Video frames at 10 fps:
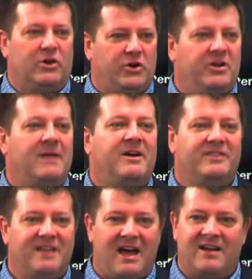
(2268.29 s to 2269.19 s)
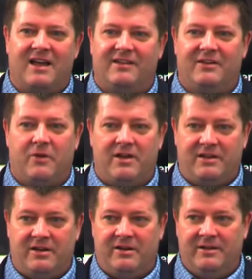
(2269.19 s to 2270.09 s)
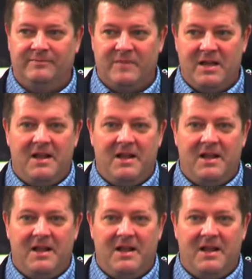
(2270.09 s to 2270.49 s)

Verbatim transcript: learn about the diagnostic criteria.